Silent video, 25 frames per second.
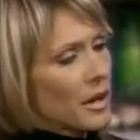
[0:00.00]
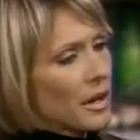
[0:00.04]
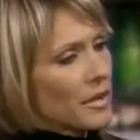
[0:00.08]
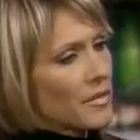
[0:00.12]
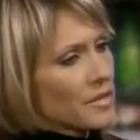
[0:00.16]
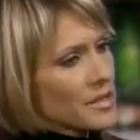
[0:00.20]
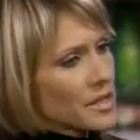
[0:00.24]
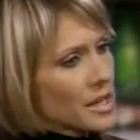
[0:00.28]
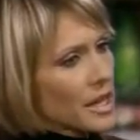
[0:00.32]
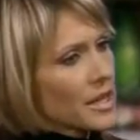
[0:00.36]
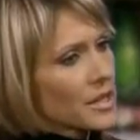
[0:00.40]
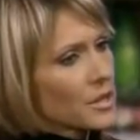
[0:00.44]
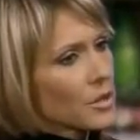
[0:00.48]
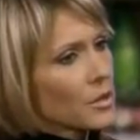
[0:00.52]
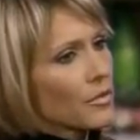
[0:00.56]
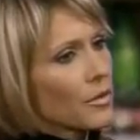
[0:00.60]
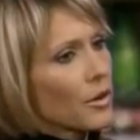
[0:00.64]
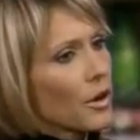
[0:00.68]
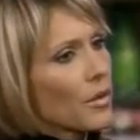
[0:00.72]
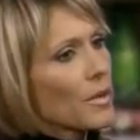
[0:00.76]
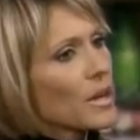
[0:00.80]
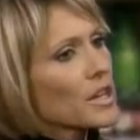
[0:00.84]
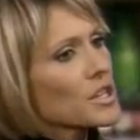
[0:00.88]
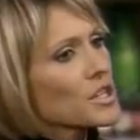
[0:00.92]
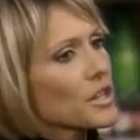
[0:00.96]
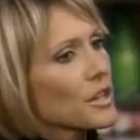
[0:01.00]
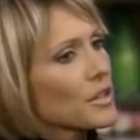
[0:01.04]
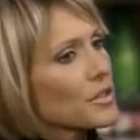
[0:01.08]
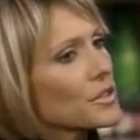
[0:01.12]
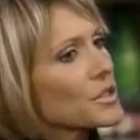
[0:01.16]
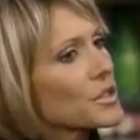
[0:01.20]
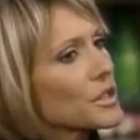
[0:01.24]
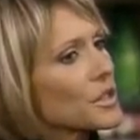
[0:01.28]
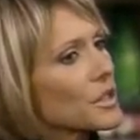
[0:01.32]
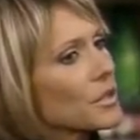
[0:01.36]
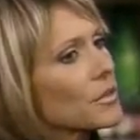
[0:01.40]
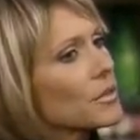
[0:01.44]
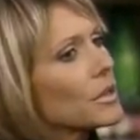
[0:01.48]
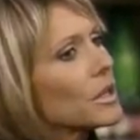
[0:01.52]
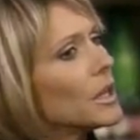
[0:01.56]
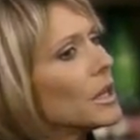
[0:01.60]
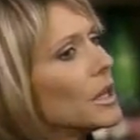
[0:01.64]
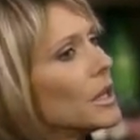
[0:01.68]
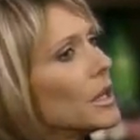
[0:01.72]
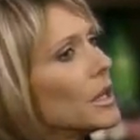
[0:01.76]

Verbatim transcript: I, have signed over all my shares to you.